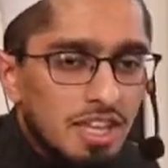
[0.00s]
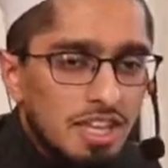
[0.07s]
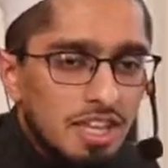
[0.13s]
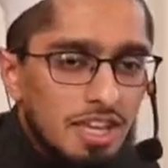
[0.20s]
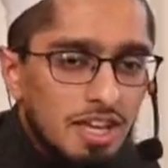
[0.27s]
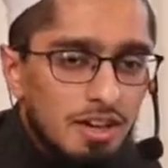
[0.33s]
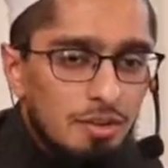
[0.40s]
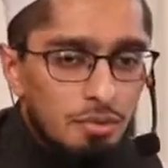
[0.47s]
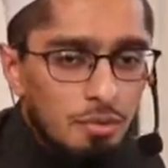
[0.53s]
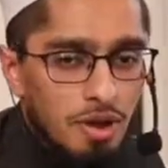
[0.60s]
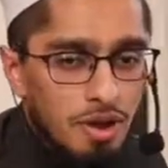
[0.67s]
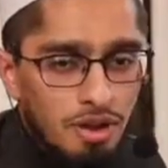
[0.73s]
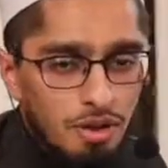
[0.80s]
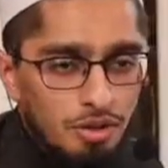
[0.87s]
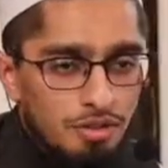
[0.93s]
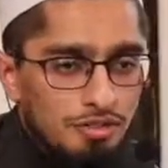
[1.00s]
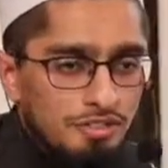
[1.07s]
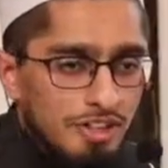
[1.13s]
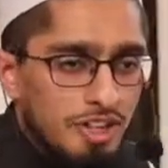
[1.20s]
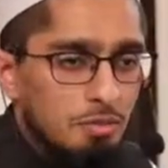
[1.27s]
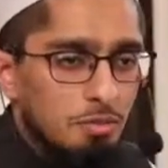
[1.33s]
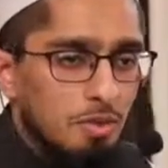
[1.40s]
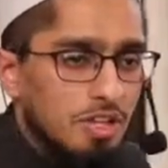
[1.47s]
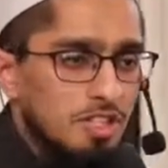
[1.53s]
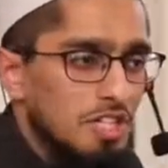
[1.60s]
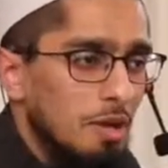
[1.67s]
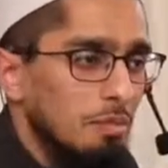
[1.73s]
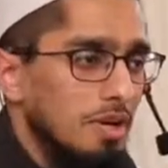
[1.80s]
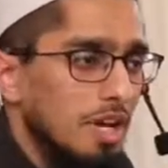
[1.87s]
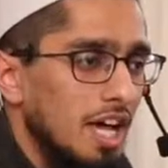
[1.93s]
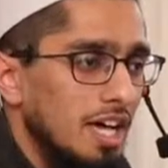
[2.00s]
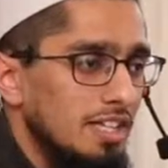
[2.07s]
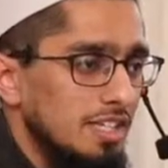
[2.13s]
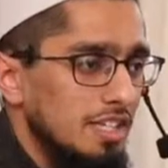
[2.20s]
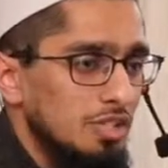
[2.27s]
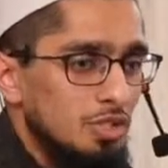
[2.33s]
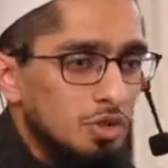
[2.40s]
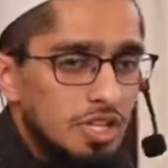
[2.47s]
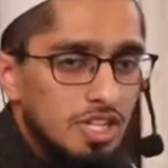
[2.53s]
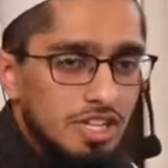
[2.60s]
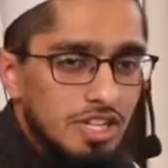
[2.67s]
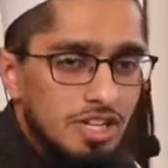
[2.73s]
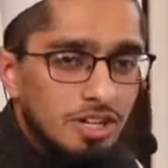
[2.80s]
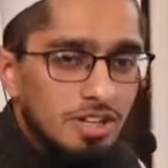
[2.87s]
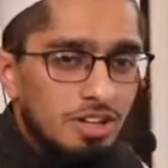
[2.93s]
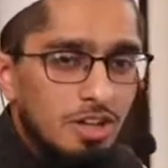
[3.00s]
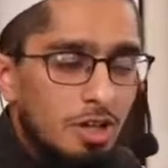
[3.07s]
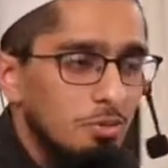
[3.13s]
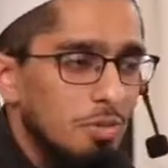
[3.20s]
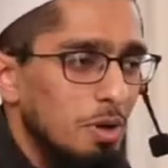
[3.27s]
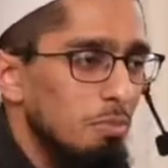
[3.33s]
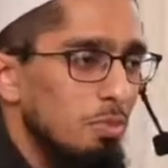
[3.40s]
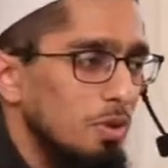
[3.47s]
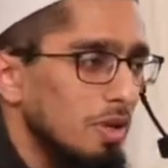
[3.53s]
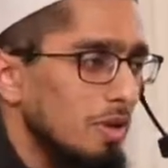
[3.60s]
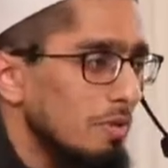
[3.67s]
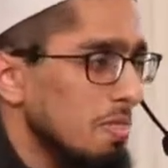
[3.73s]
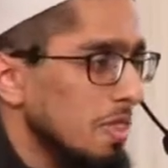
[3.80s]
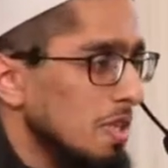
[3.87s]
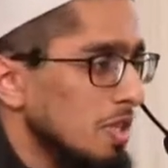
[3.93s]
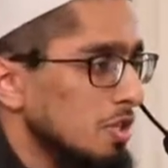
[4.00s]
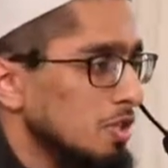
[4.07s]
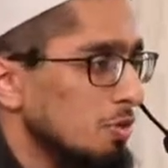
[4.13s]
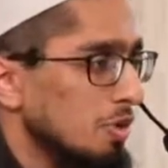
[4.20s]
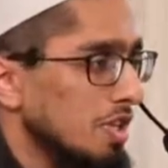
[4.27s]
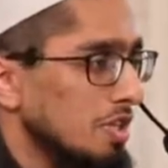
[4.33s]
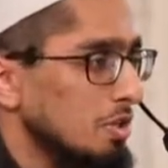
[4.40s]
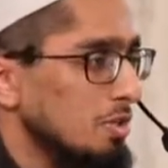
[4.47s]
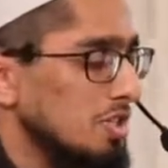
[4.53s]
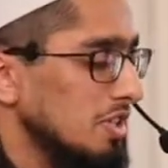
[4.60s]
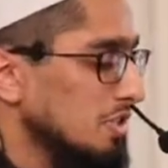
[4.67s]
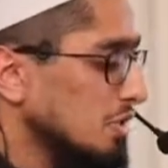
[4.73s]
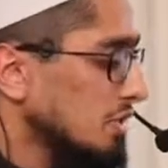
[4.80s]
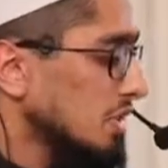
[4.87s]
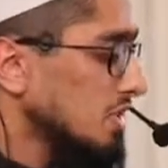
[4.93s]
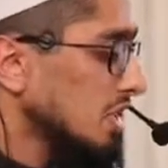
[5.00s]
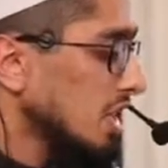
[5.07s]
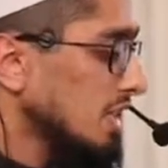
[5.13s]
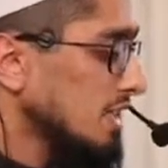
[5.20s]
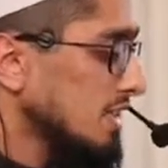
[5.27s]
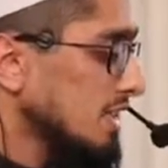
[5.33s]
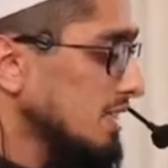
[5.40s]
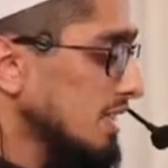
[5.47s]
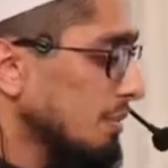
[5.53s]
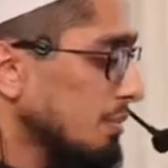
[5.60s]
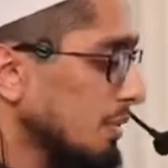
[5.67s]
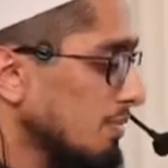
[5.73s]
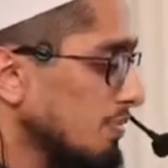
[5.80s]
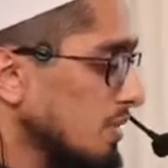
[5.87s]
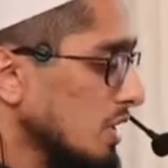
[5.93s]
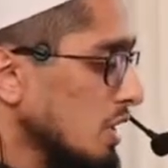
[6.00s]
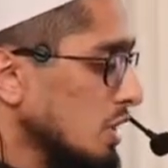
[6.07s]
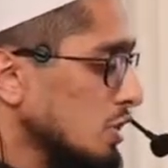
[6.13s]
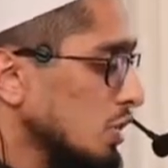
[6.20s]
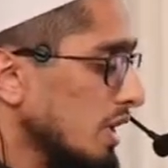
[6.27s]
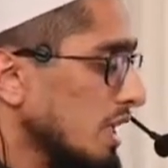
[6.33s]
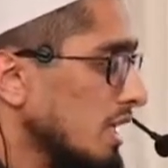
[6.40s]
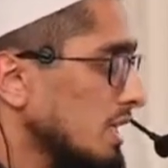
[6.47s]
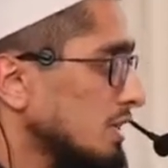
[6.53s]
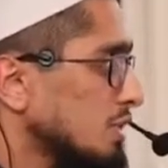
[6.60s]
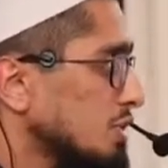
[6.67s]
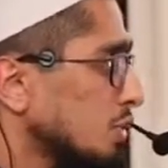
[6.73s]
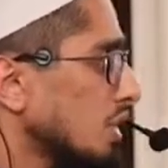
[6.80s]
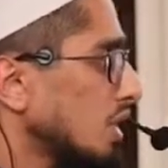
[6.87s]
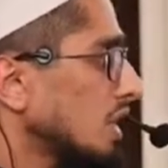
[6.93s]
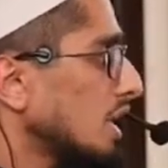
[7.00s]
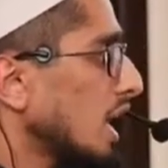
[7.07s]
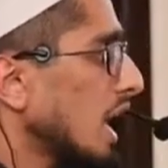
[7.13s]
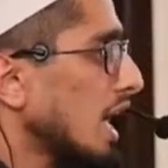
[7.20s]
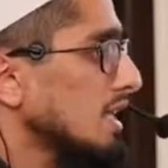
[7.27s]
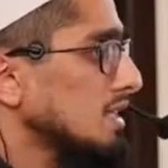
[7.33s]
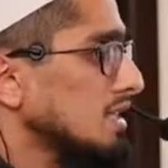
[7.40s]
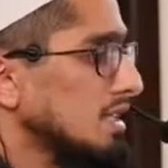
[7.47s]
Our good friend Mawlana Jabir has a store here called Maqbool. So we're going to use his store, inshallah, as an example. So in his store, he has